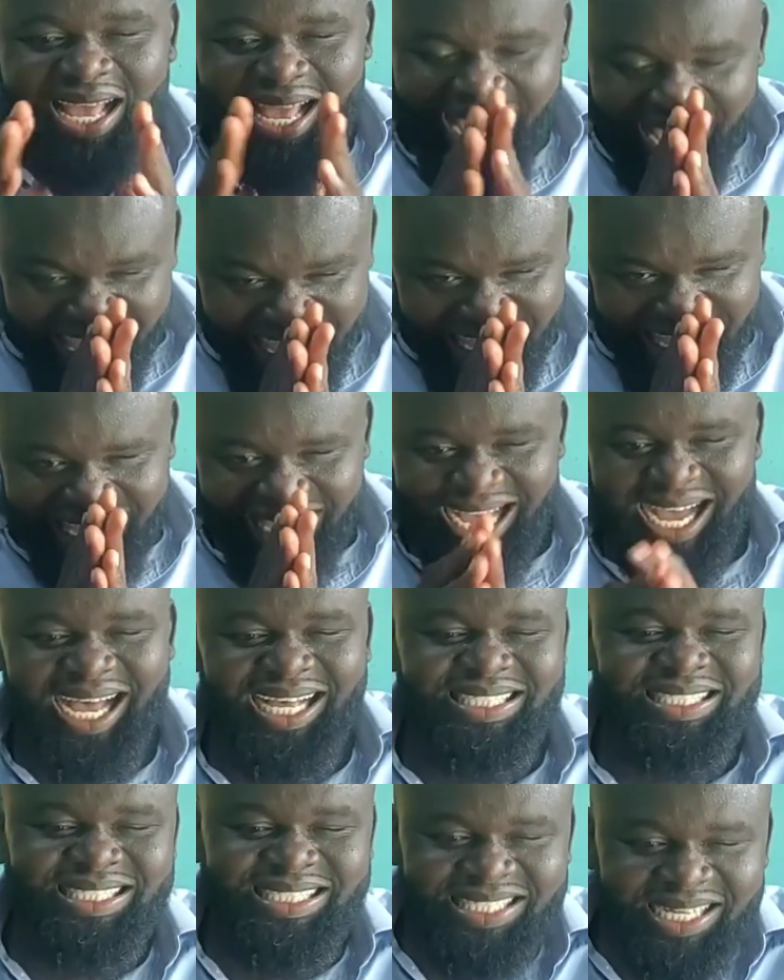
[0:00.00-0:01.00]
Eeii
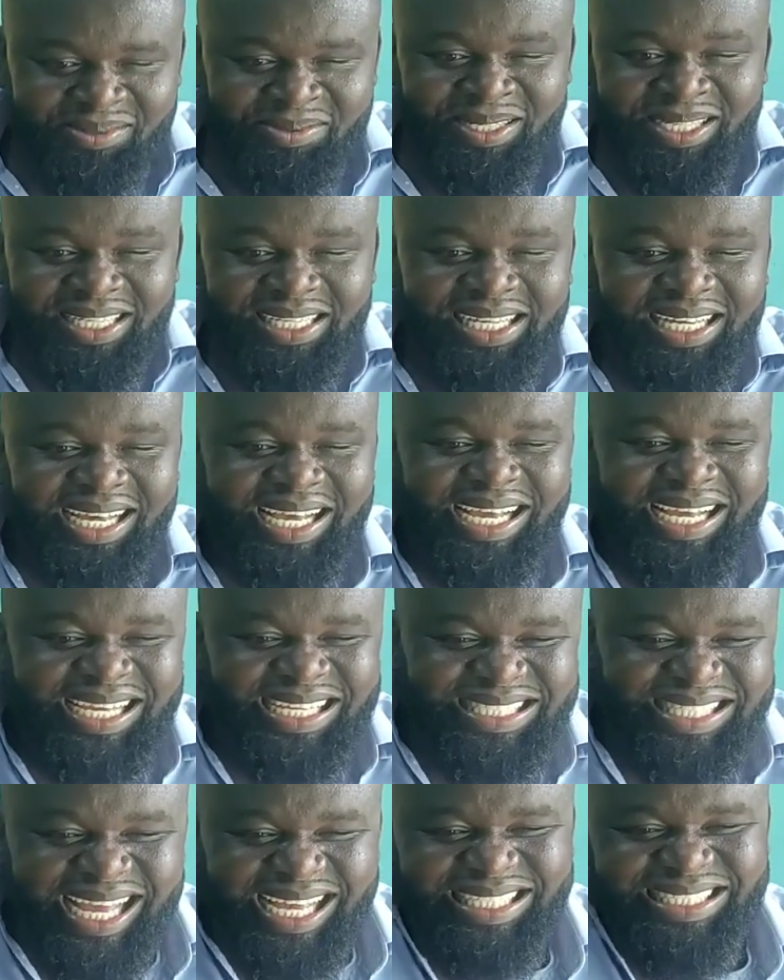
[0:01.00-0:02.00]
Asem ooo. He
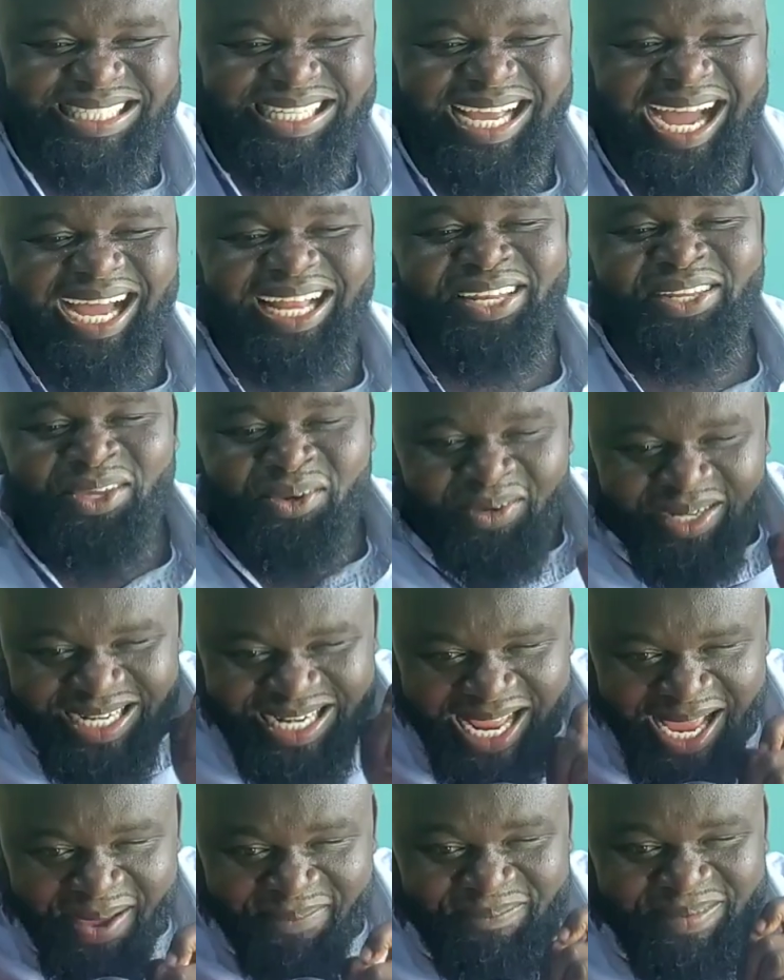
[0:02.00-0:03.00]
says, can you
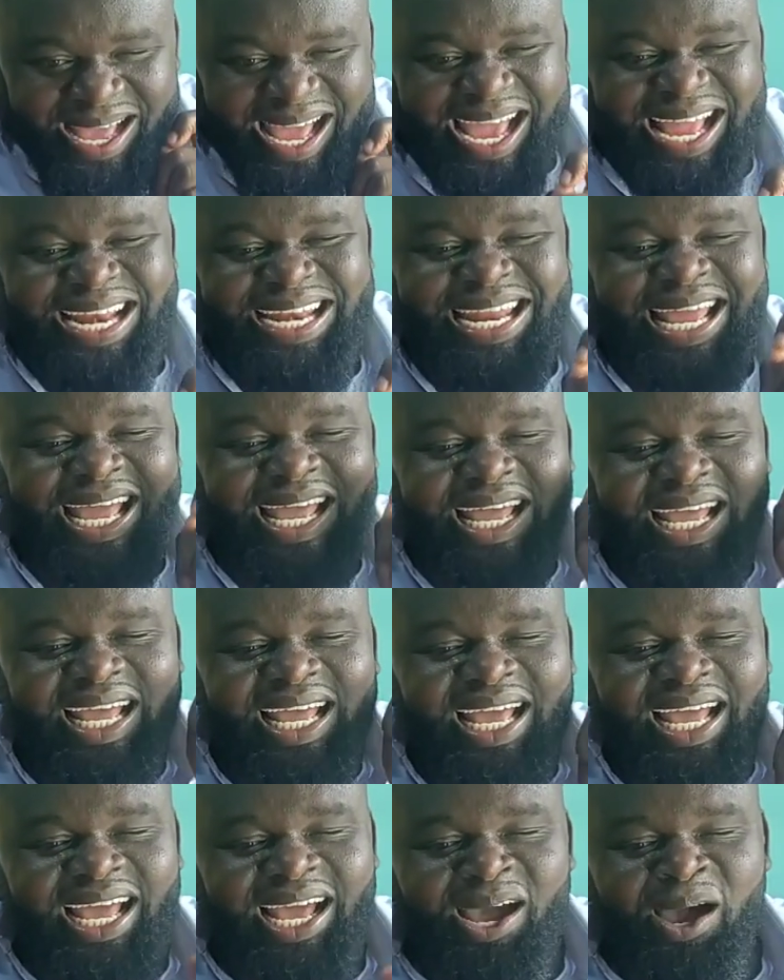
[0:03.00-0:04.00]
name any
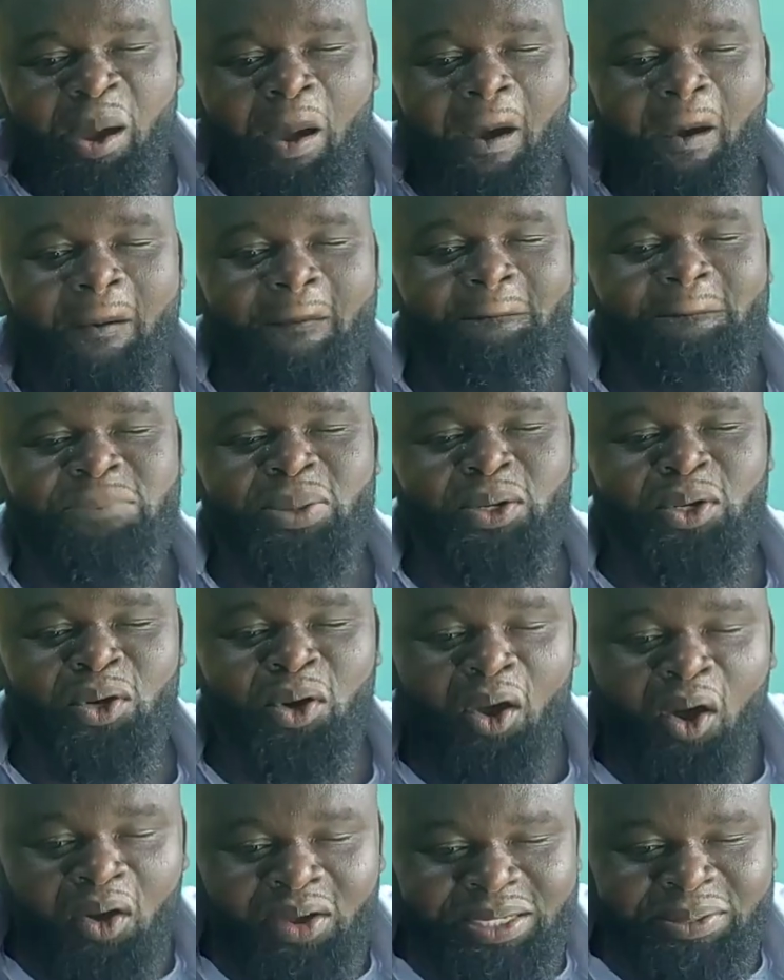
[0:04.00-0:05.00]

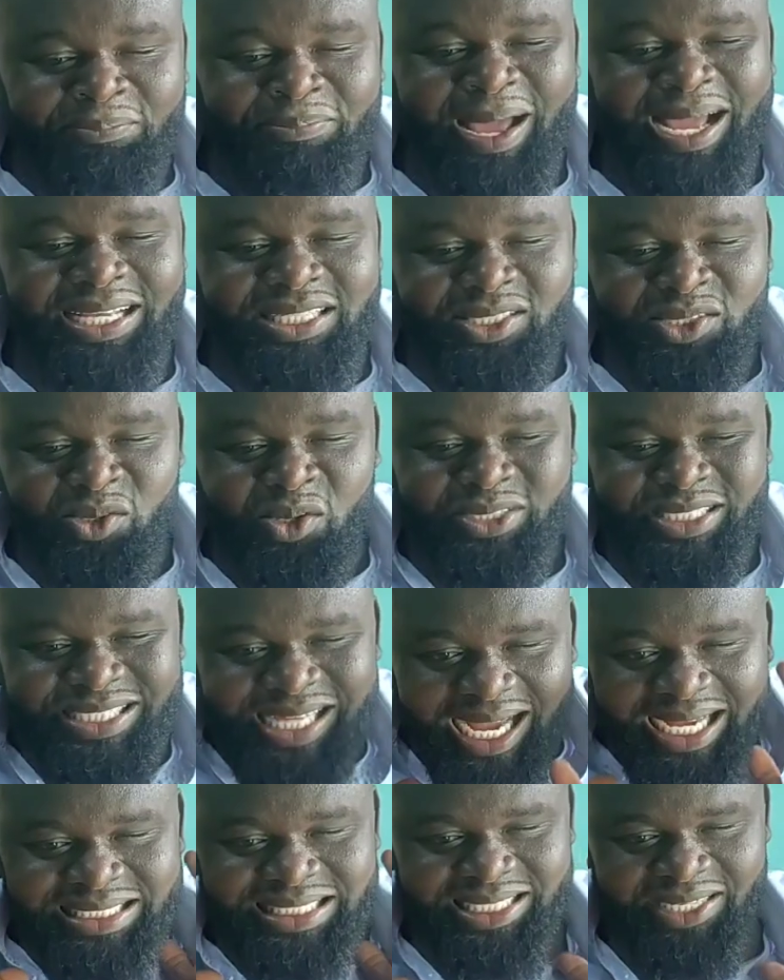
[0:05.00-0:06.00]
broad-based
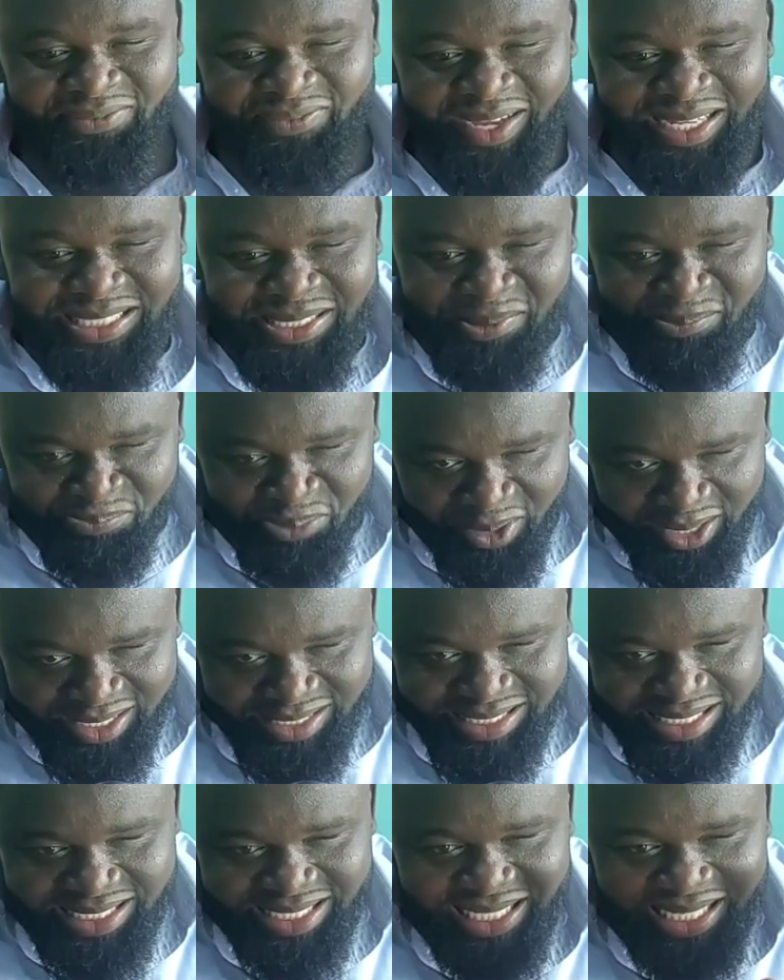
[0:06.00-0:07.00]
social intervention
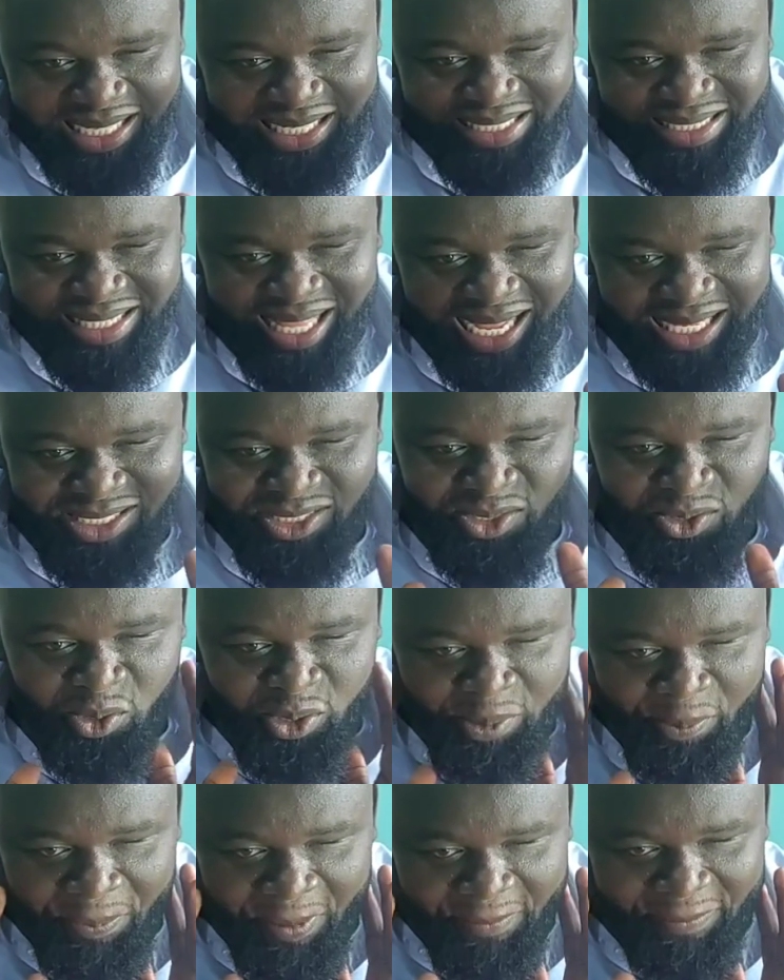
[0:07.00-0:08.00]
policy that you
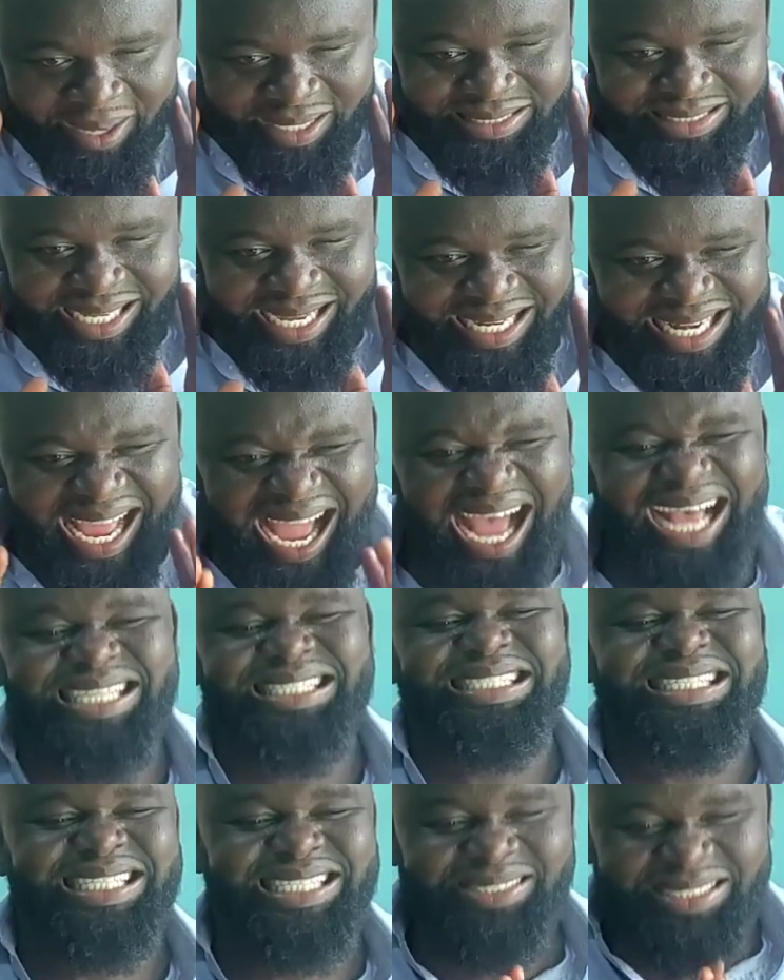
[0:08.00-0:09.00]
implemented
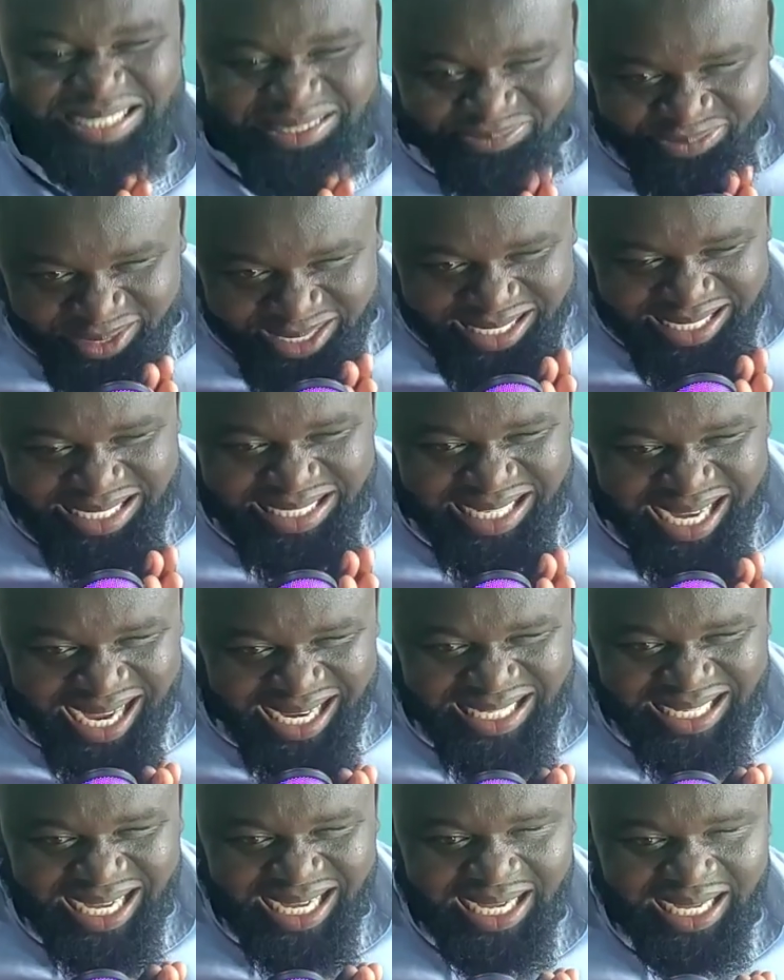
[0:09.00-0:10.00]
as
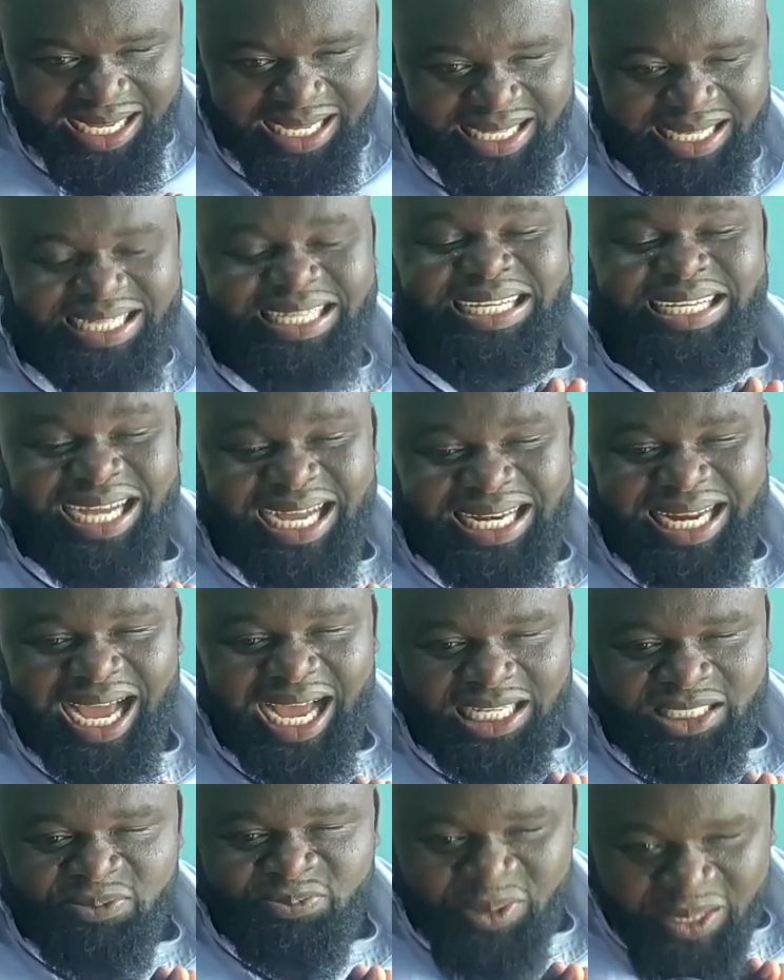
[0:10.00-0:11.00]
Ghana
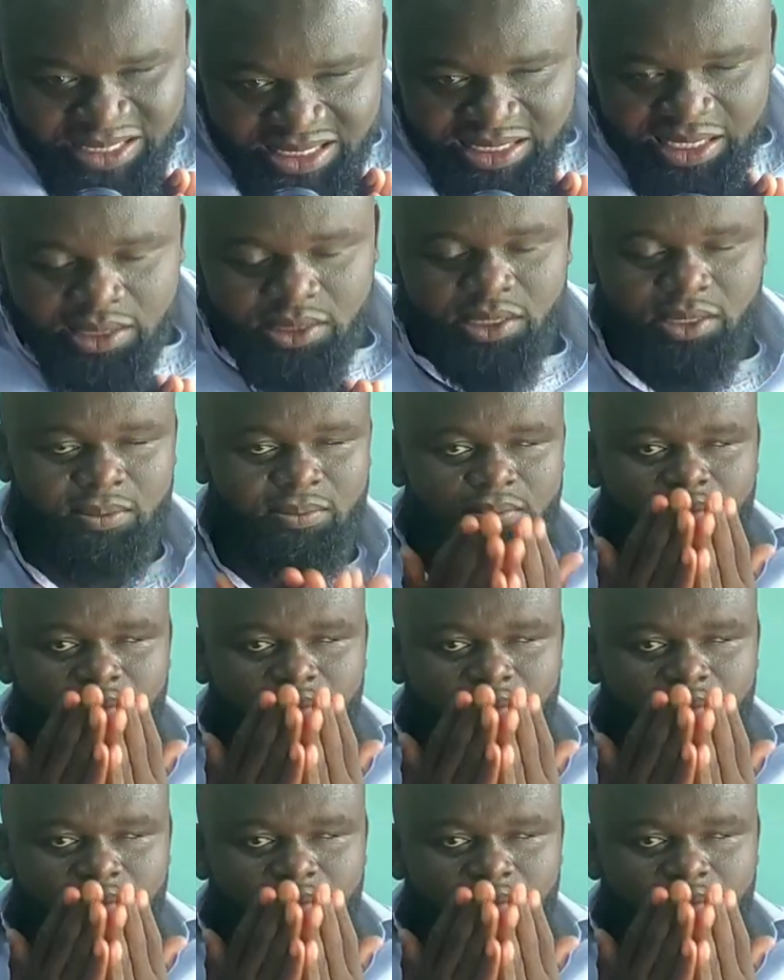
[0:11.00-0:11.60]
as president?